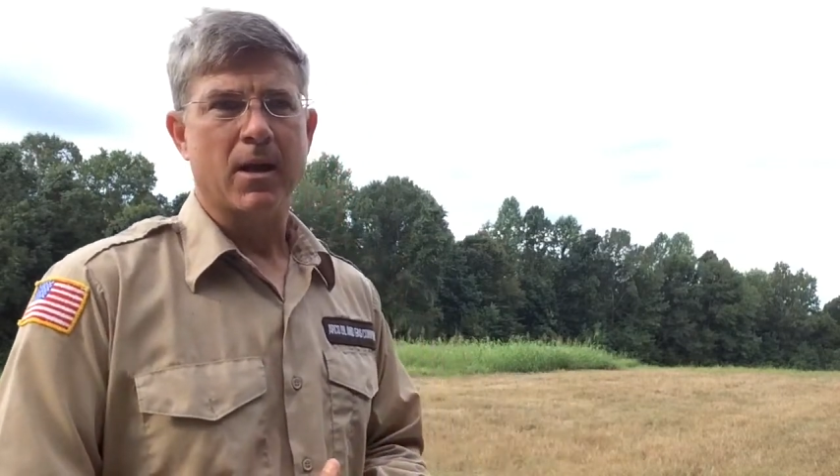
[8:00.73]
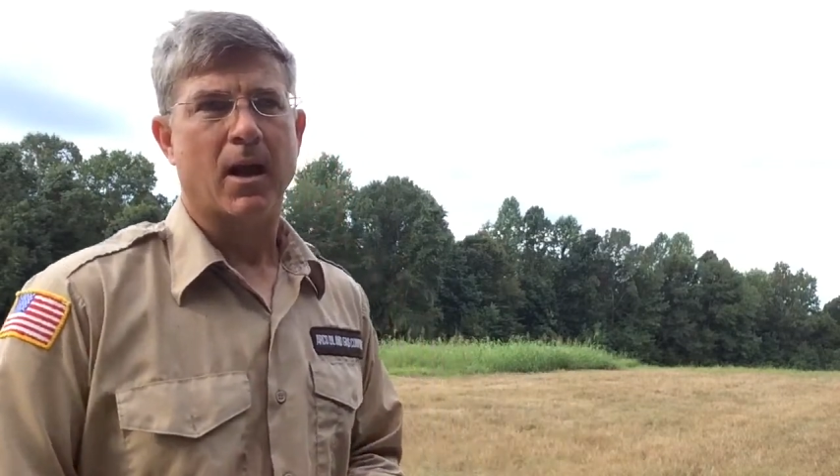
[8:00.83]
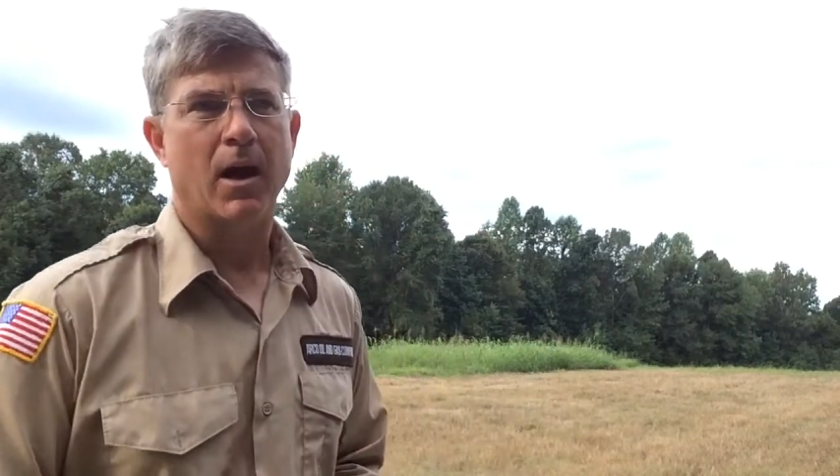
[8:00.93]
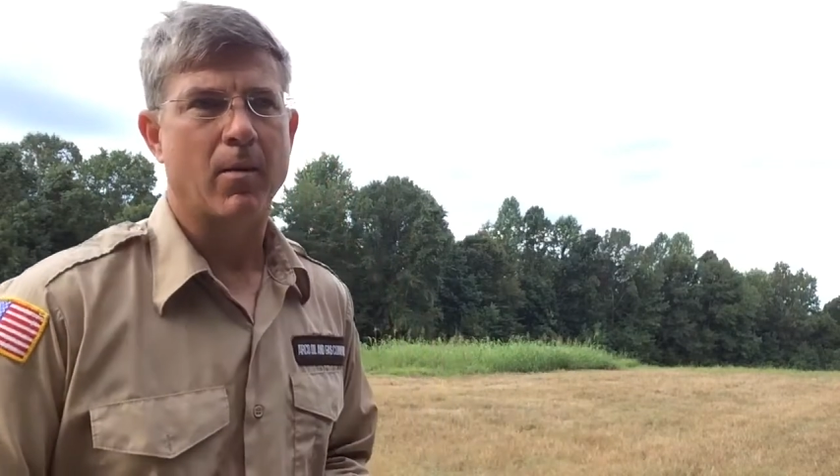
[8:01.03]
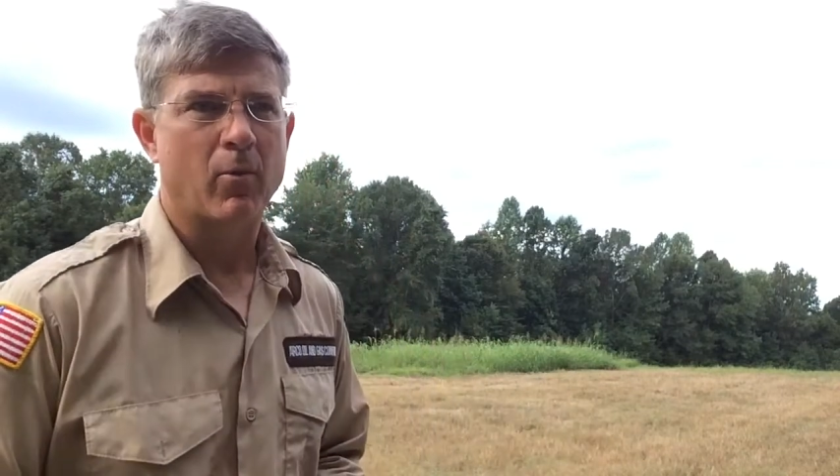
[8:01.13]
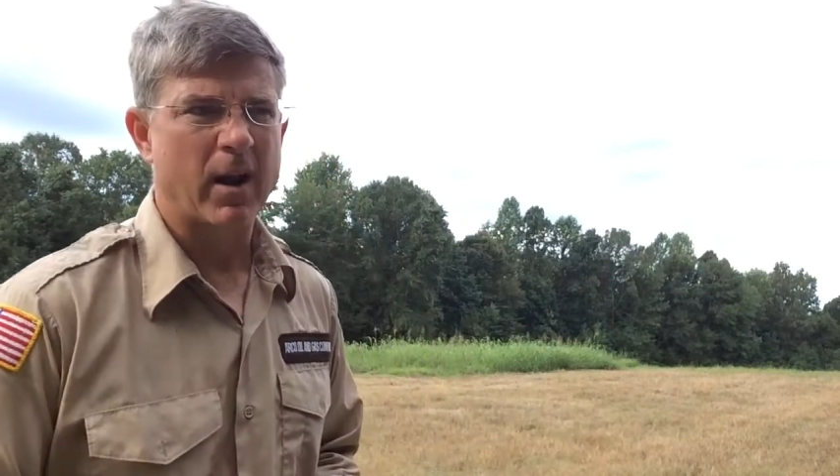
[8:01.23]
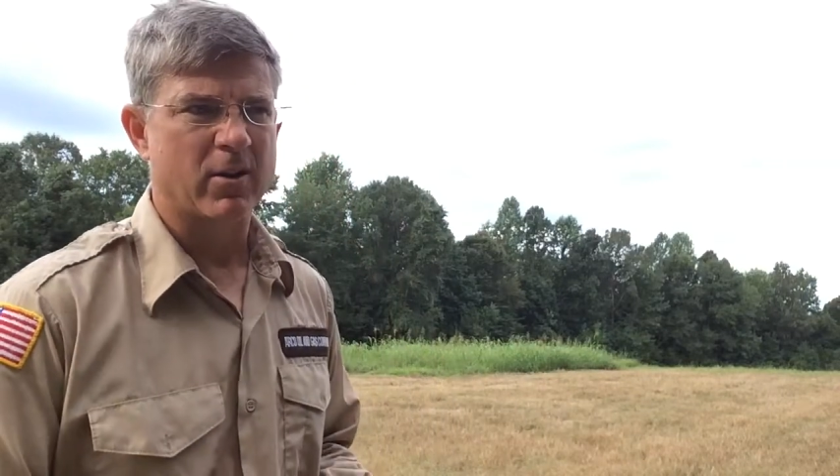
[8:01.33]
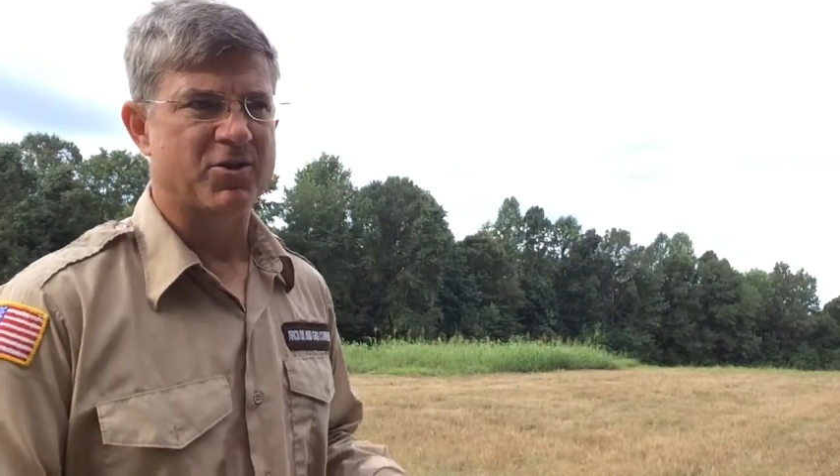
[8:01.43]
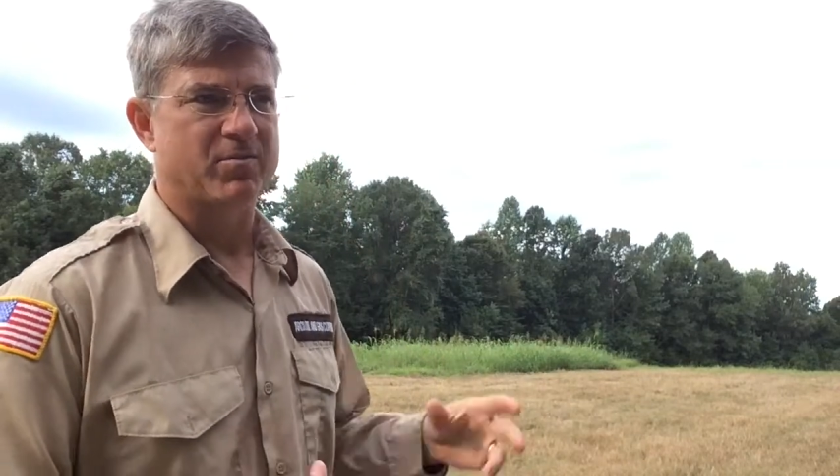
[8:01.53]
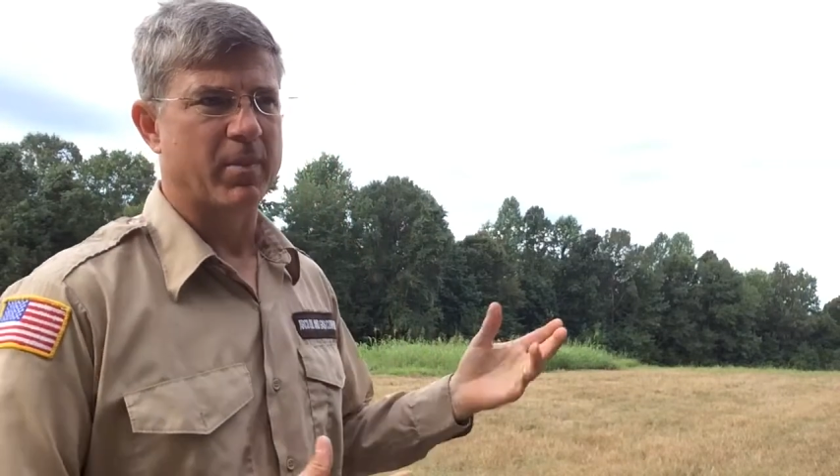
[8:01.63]

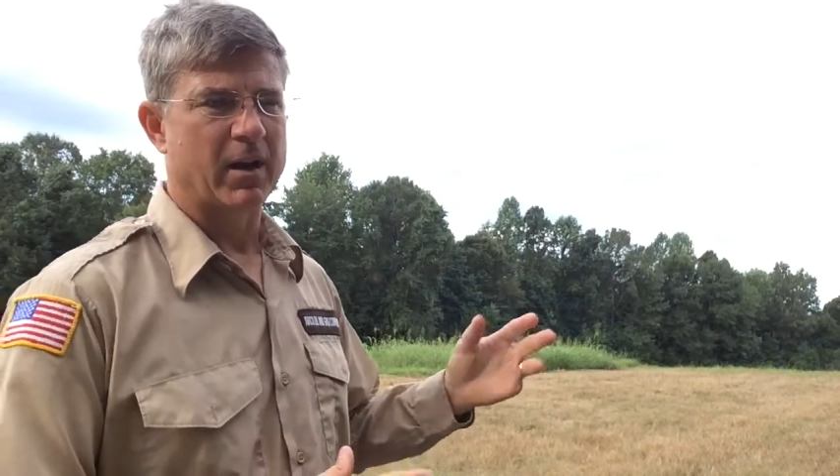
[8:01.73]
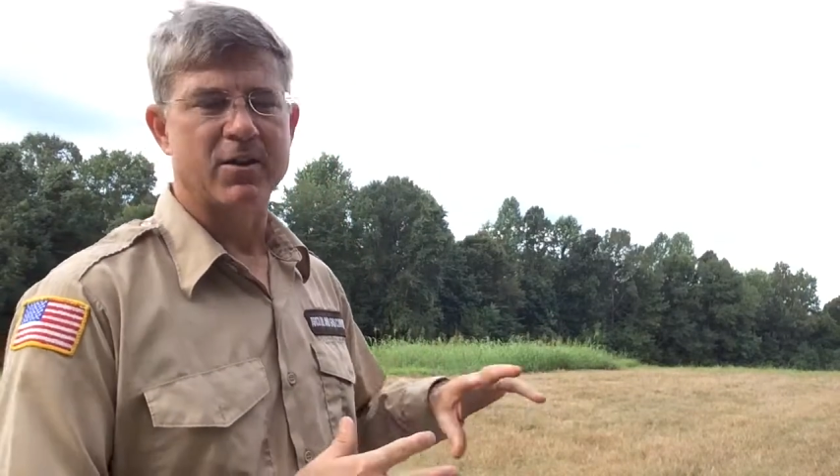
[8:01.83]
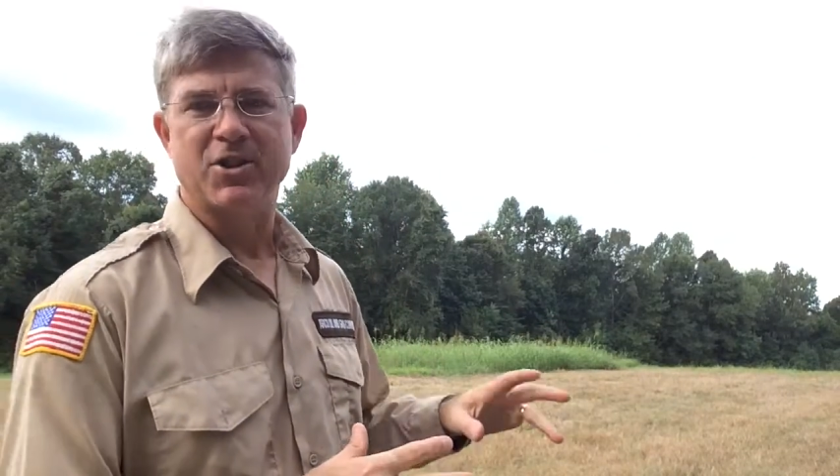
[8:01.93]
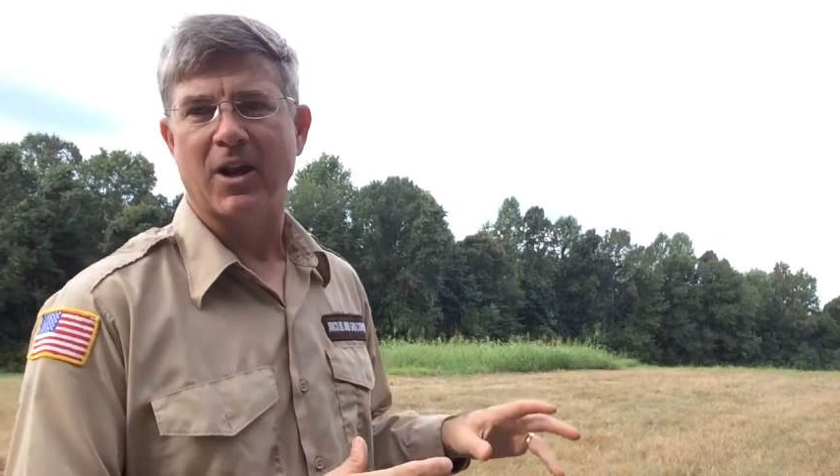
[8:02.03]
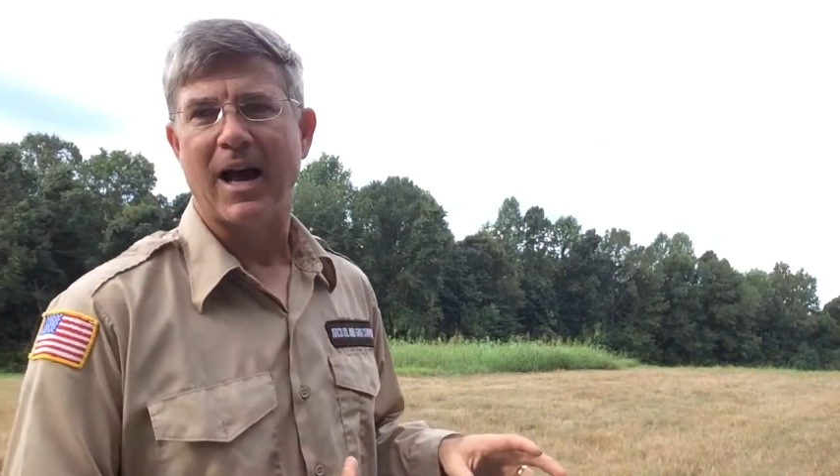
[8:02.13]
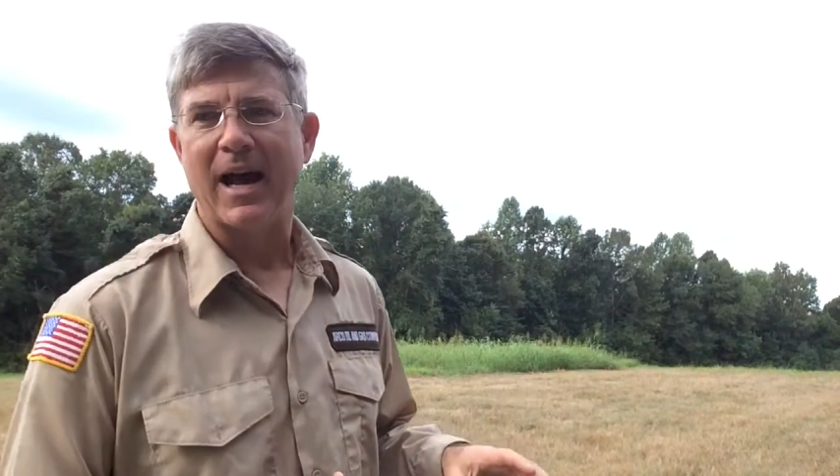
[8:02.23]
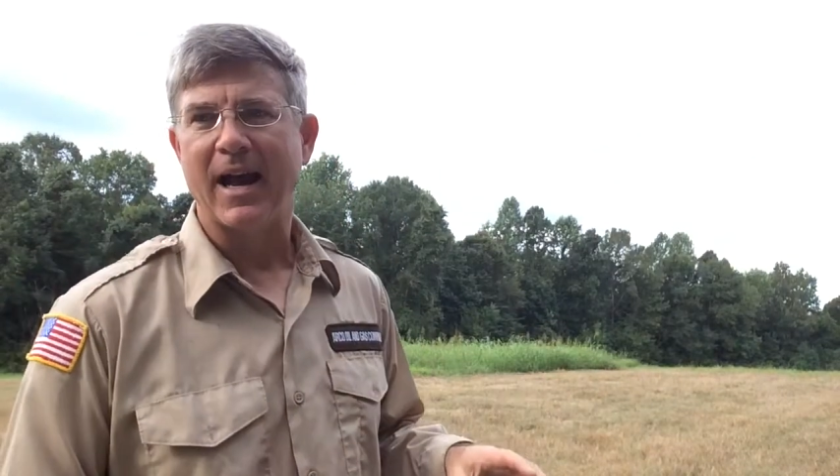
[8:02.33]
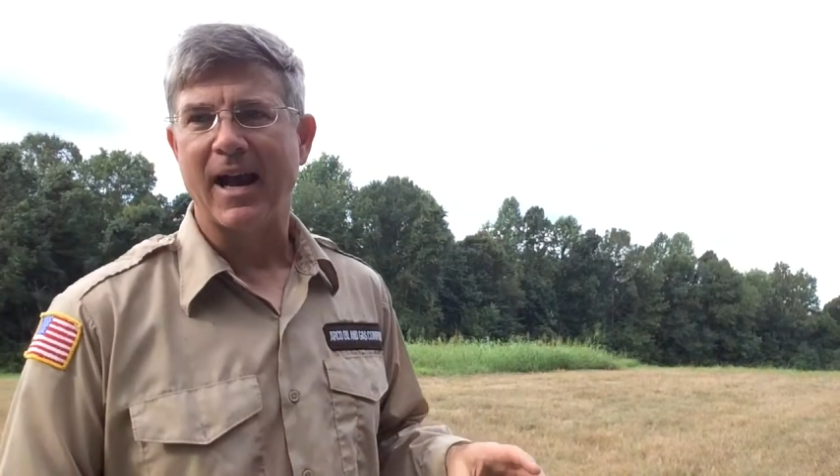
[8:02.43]
Around middle of July,